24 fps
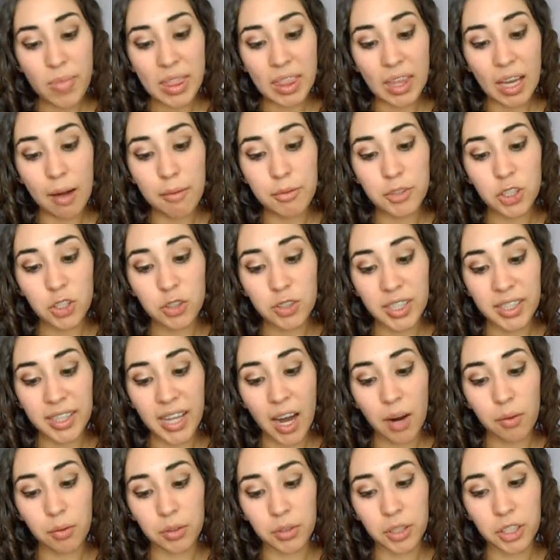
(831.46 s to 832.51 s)
I was using
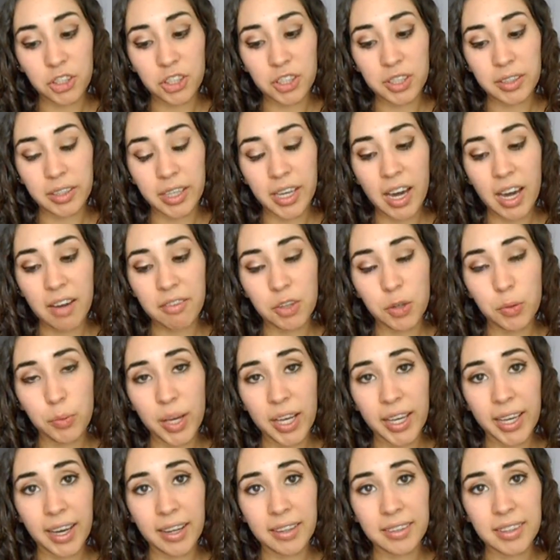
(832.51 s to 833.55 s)
that religiously every
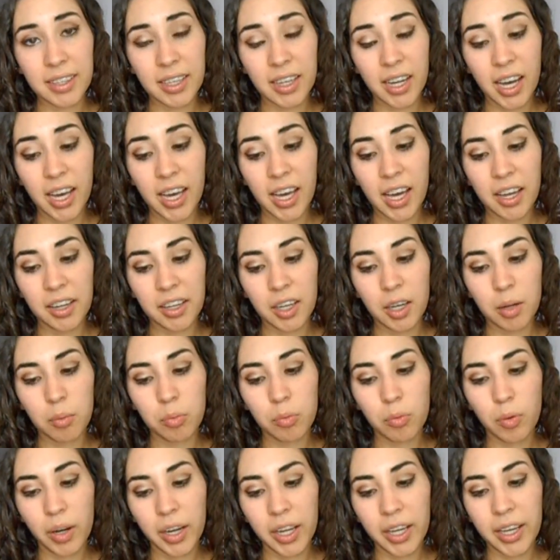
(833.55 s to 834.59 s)
weekend, and I ended up
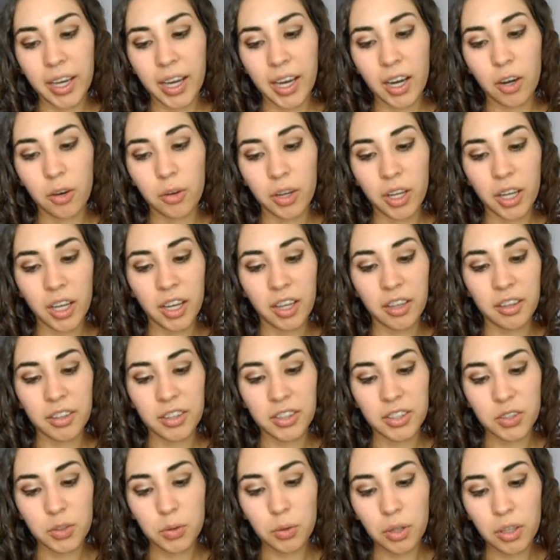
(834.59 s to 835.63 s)
running out, and
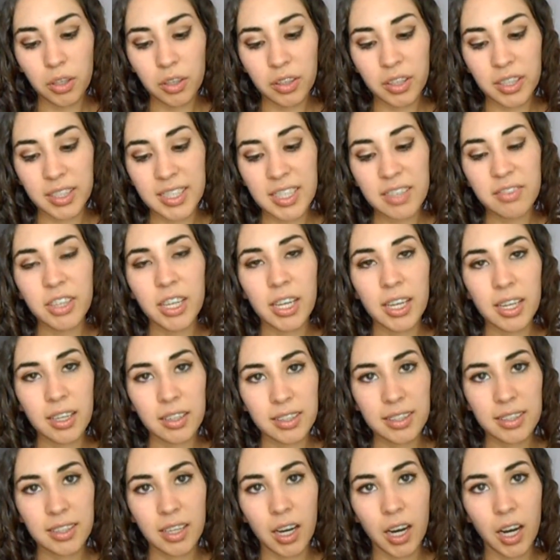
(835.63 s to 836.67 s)
the
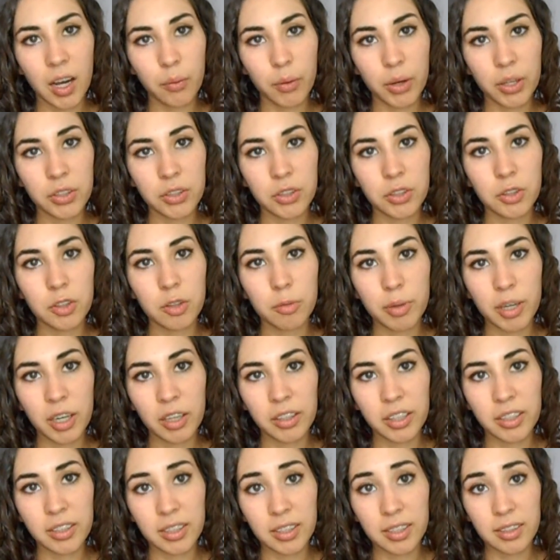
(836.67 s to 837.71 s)
CVS that I went to
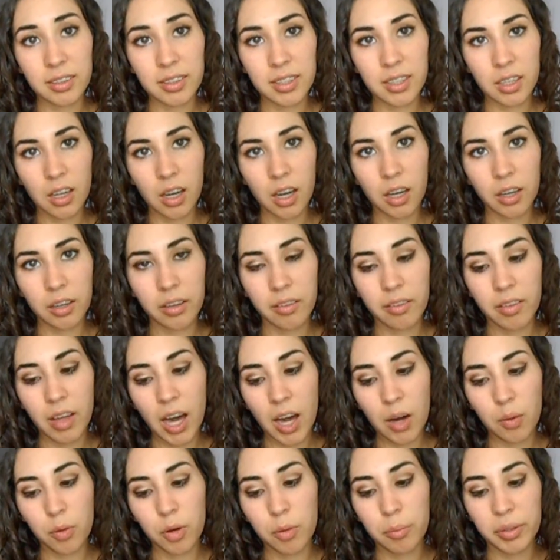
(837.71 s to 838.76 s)
apparently didn't stock
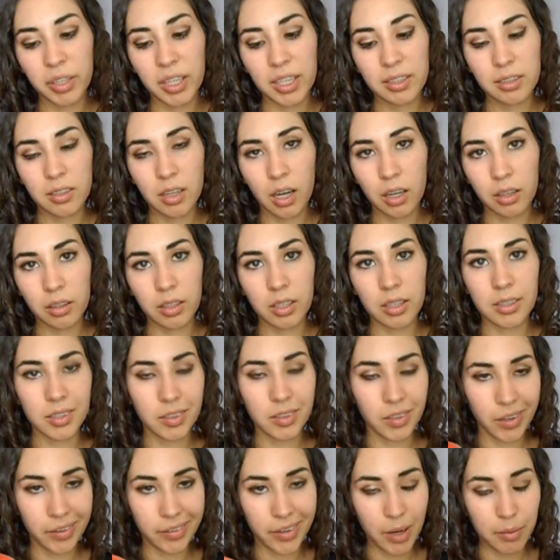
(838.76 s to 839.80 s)
that one, but they stocked this,
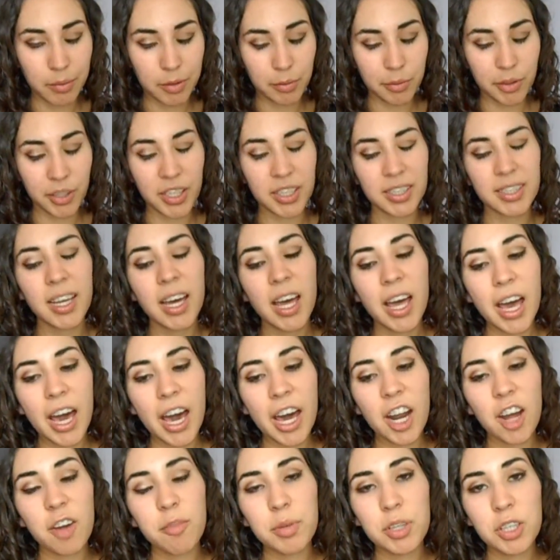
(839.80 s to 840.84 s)
so I grabbed some of this.
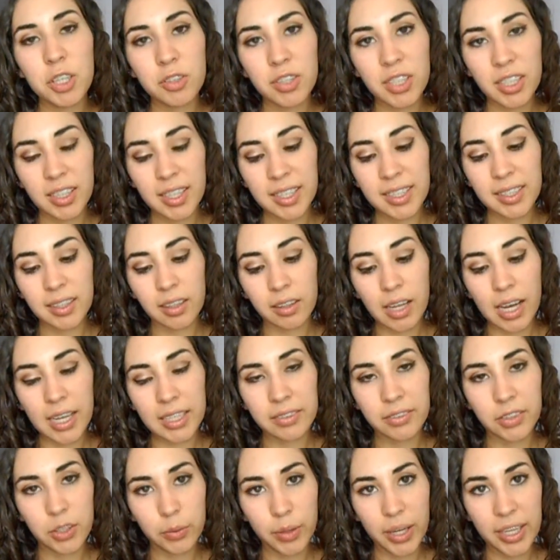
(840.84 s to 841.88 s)
And I've been using this the
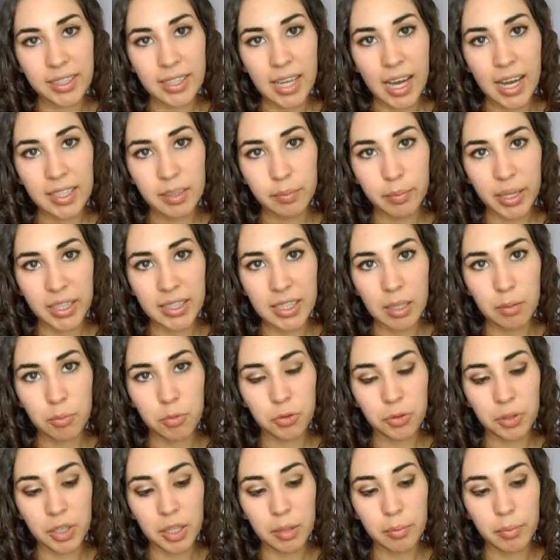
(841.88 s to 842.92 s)
last few weeks as my deep
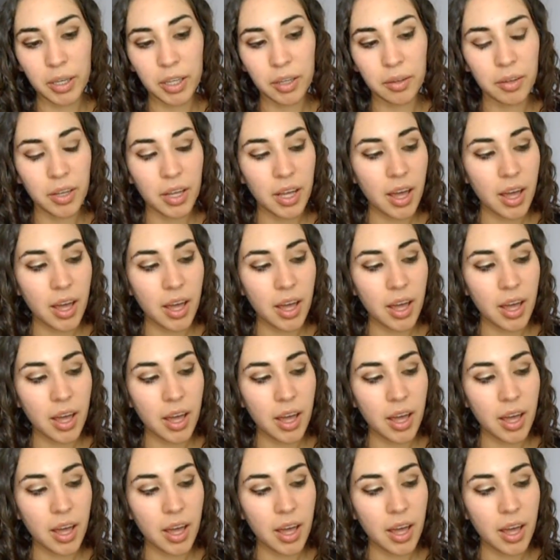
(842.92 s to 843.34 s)
treatment.